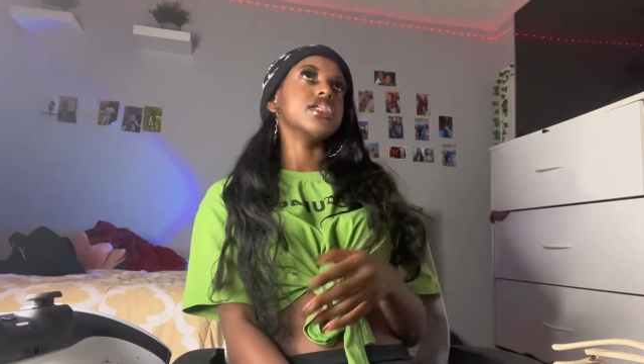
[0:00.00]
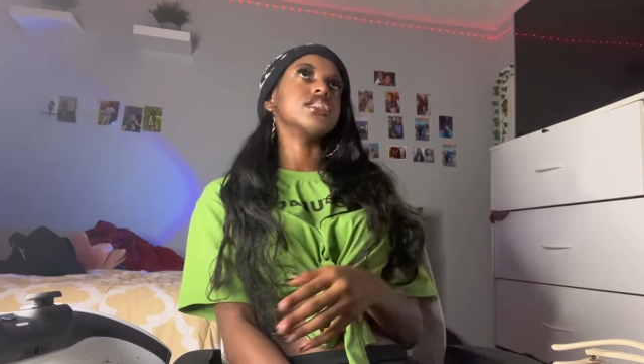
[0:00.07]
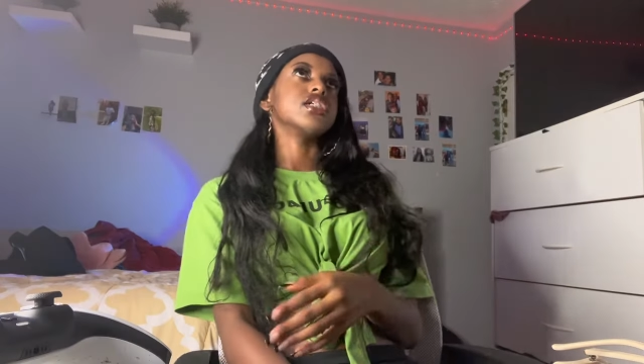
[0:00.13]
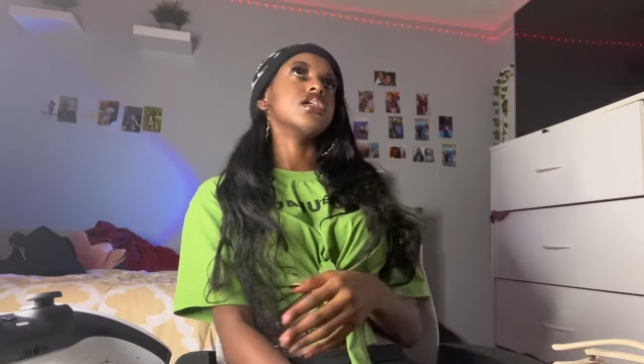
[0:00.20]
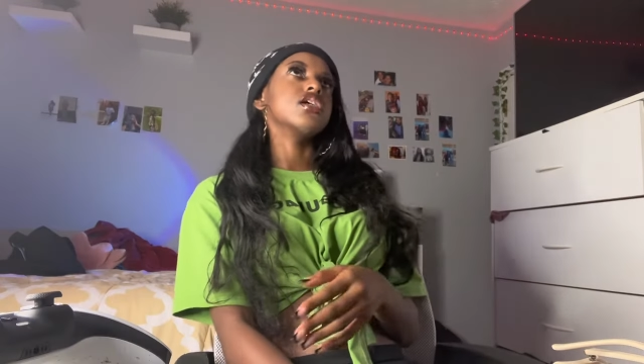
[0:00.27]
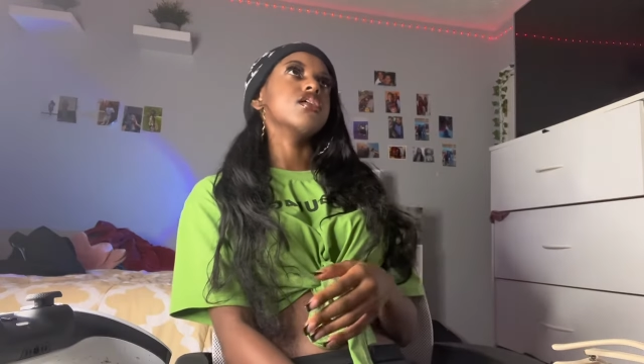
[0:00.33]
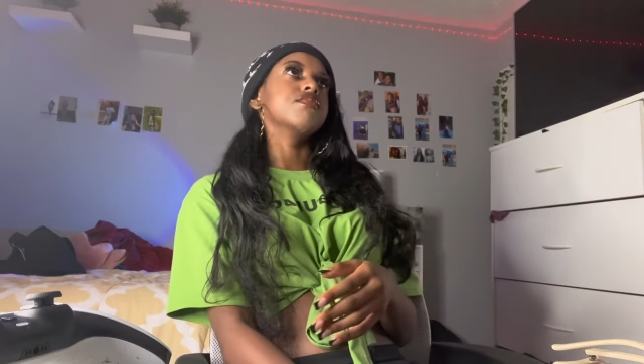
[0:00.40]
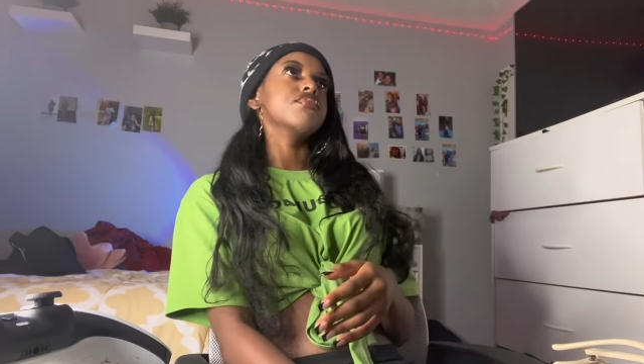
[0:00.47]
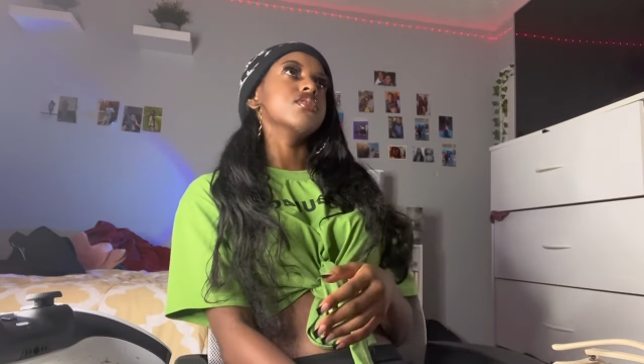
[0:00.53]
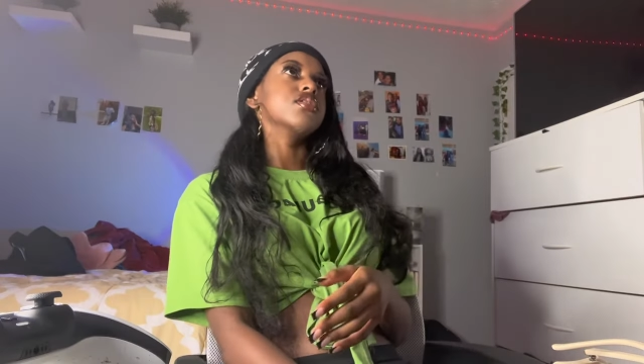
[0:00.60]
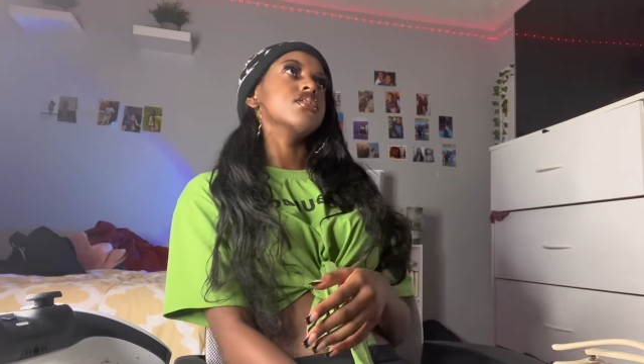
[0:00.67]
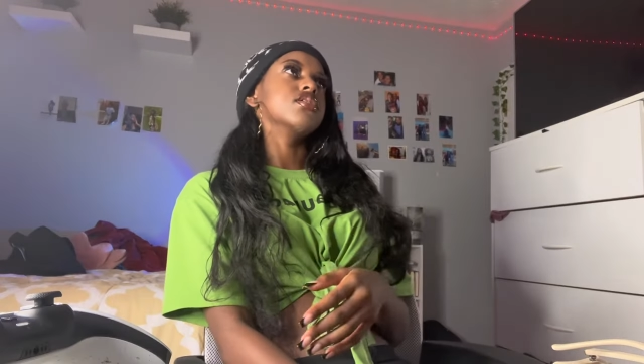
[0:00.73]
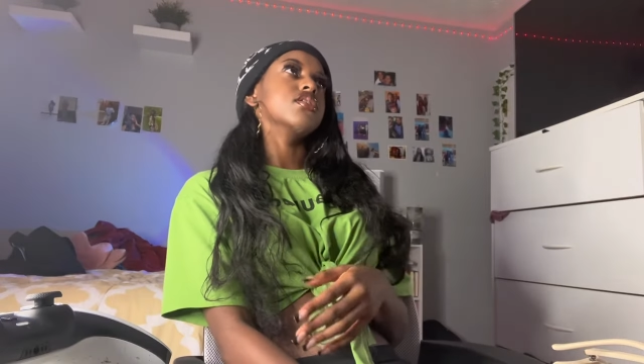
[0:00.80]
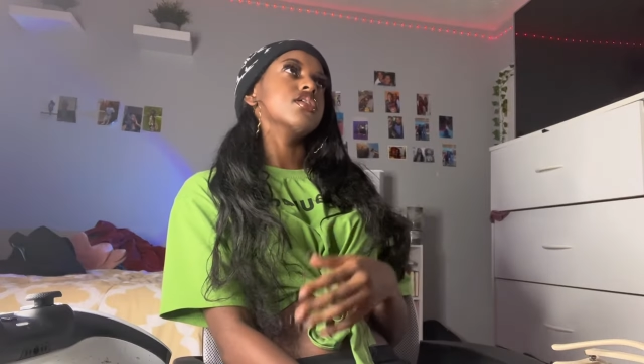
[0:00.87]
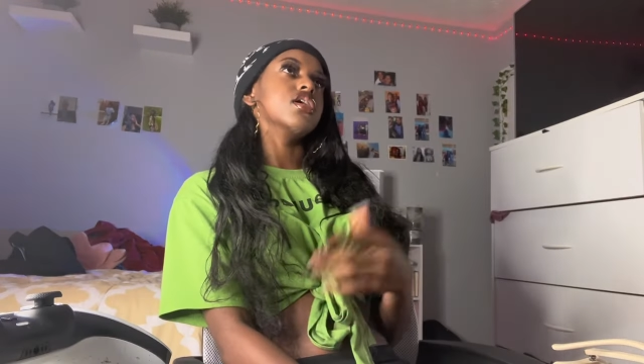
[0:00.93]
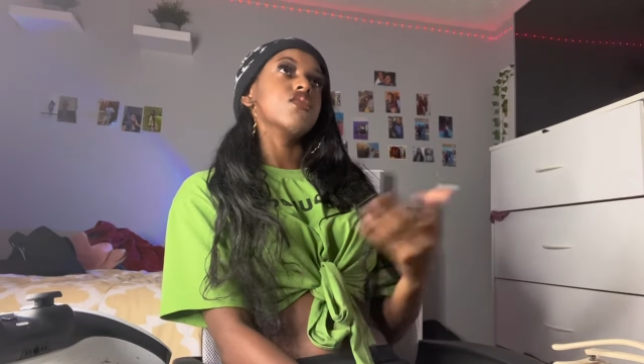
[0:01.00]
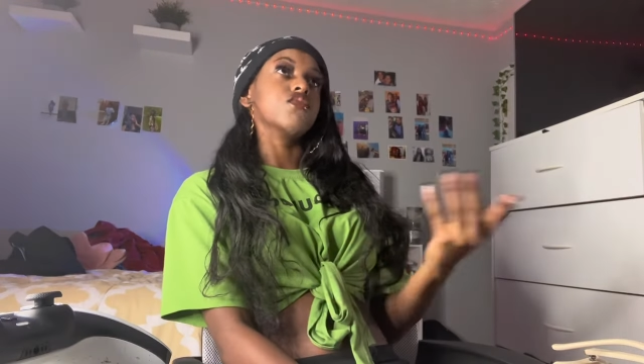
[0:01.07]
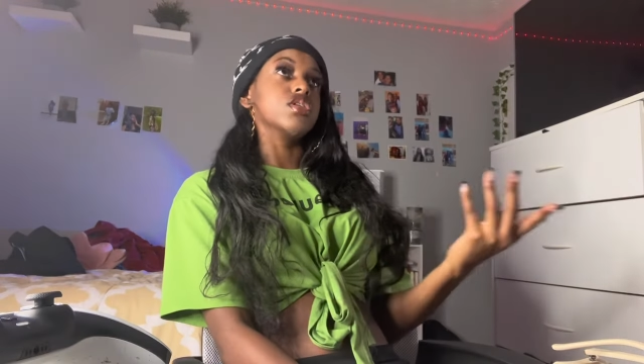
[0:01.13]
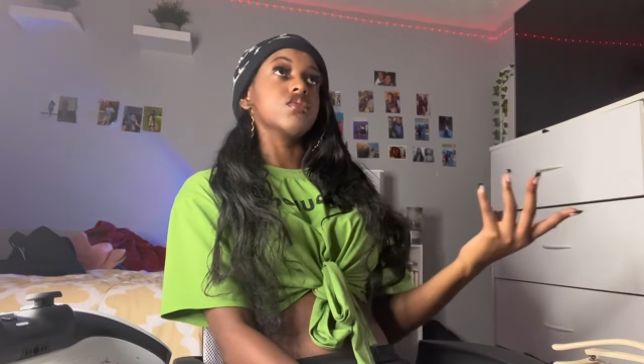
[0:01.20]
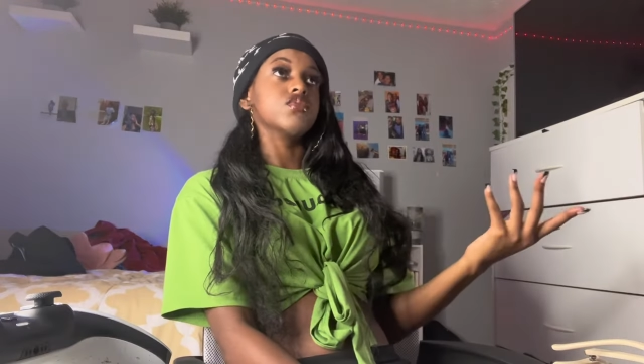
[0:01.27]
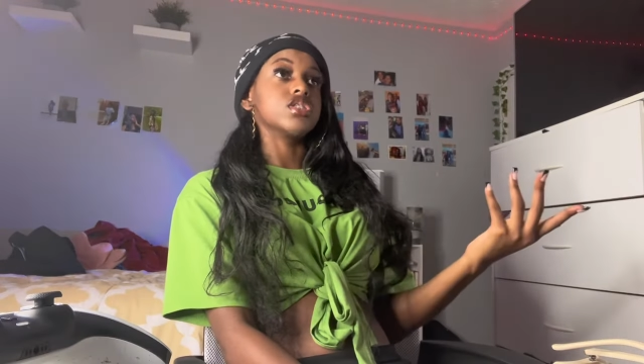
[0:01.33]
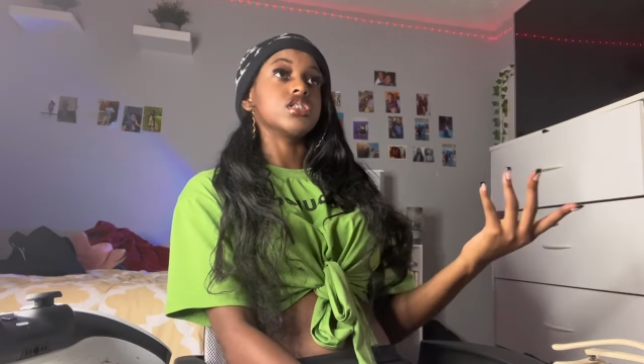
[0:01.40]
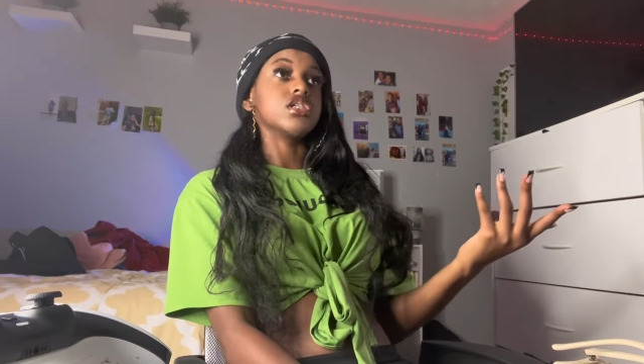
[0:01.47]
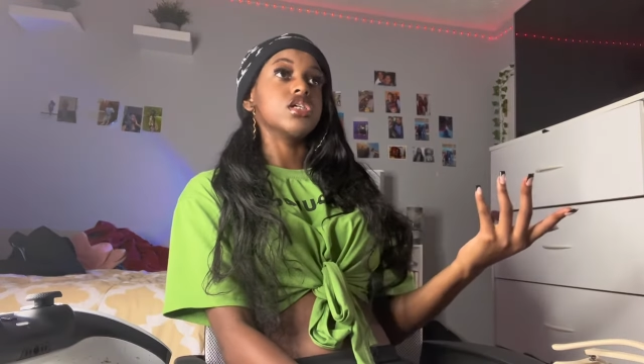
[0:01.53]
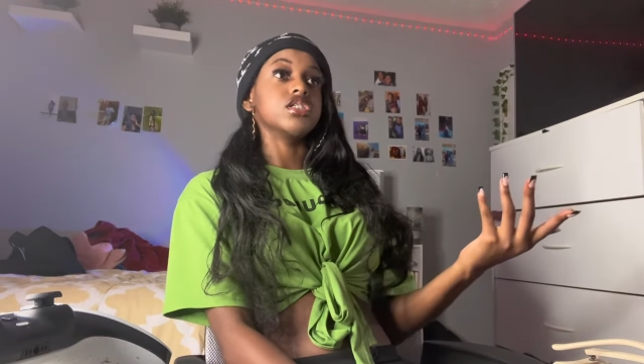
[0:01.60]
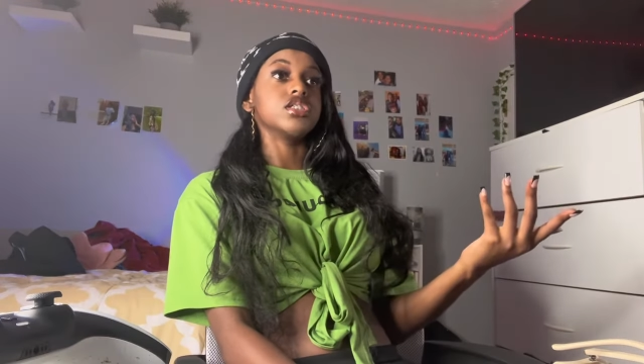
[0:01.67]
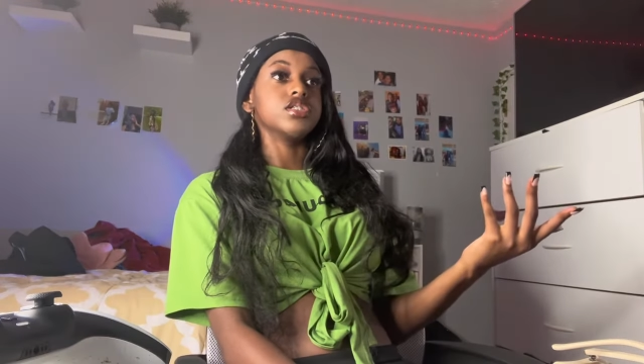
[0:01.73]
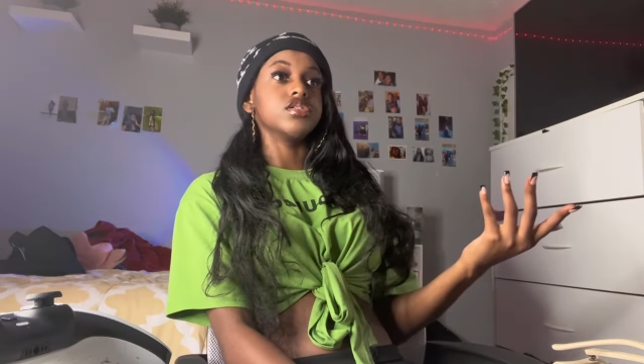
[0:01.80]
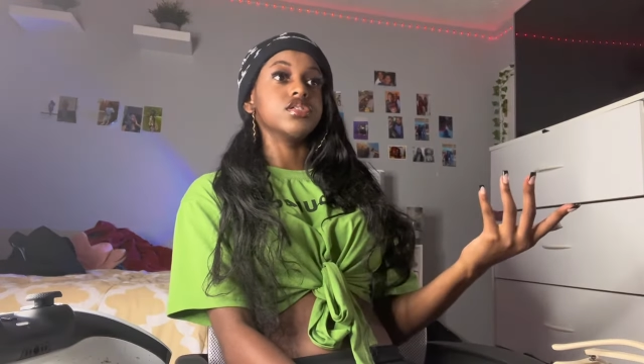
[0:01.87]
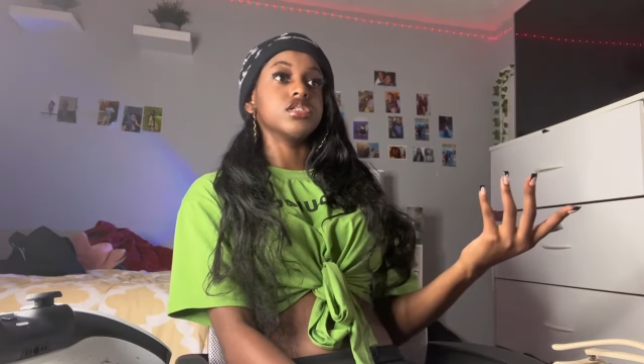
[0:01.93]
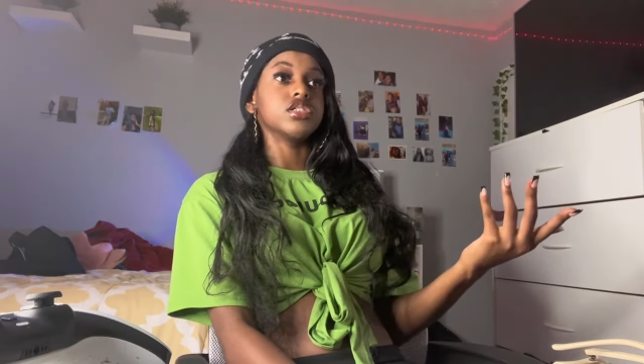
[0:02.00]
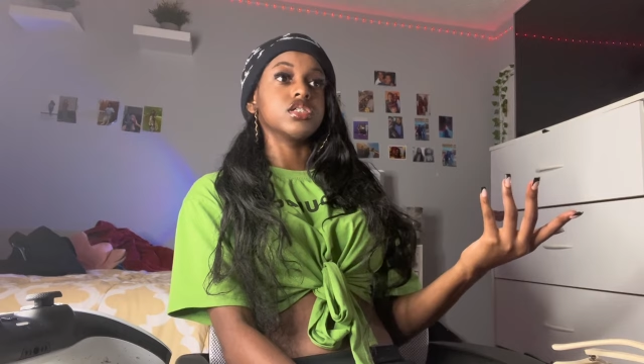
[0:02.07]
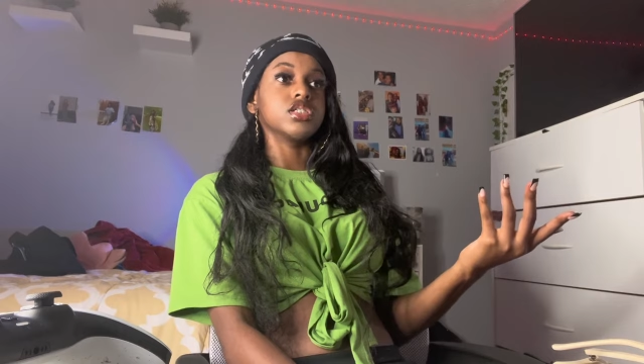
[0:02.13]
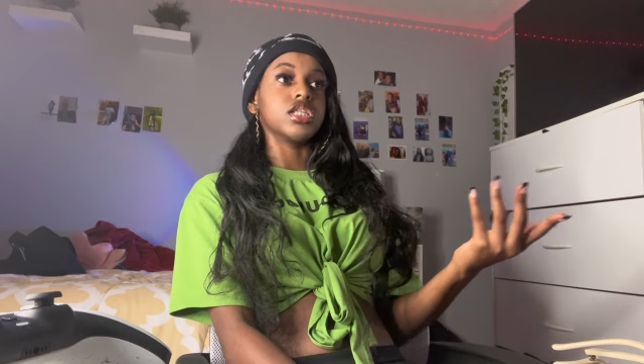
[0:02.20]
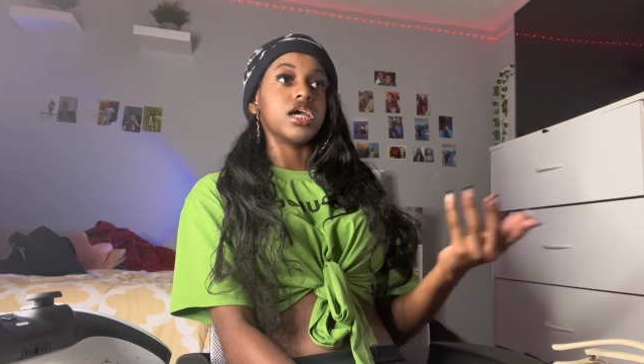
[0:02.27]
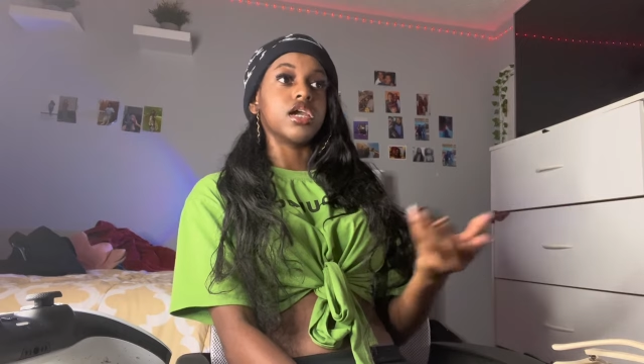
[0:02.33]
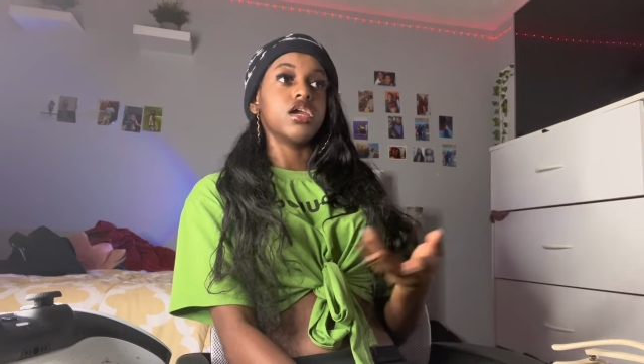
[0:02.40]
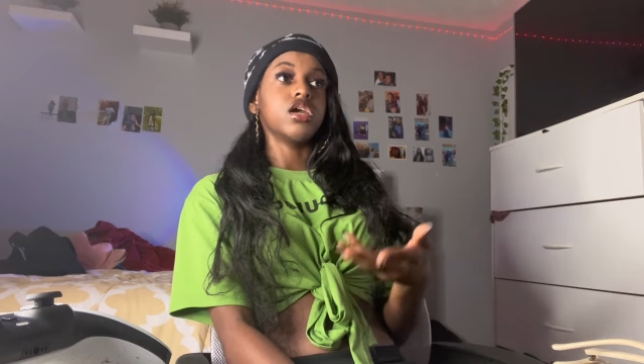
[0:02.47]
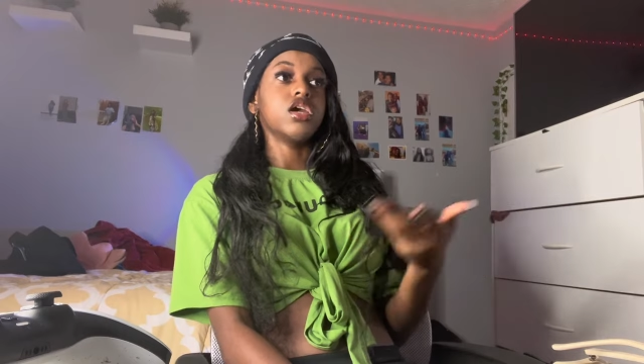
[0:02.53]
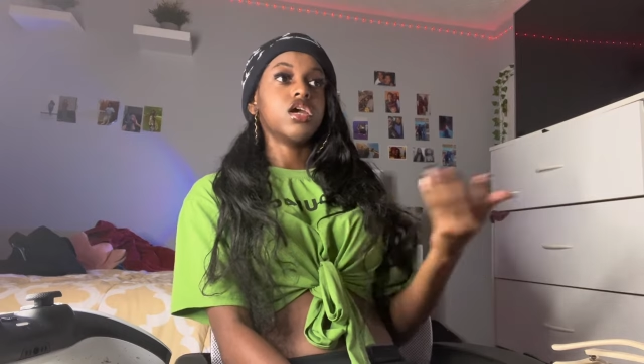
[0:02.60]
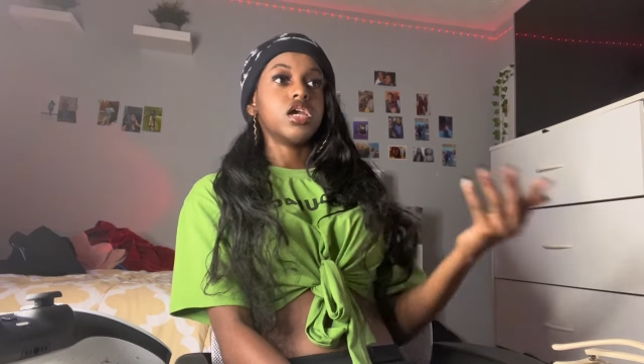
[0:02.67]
the time, but it really wasn't that serious, because, like,